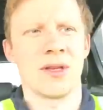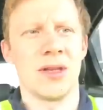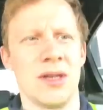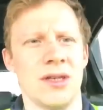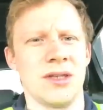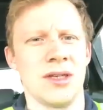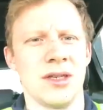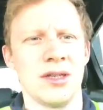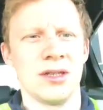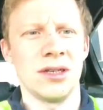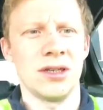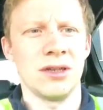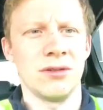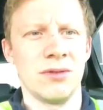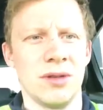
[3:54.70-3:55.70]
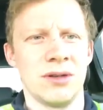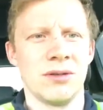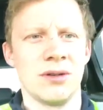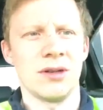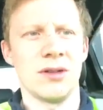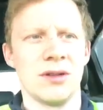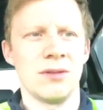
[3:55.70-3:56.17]
Can I change this
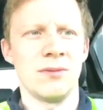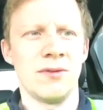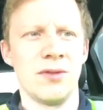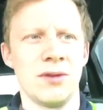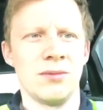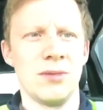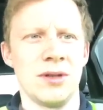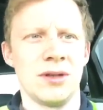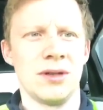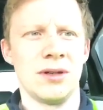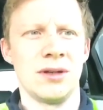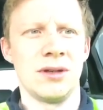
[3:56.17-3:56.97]
around as I'm filming?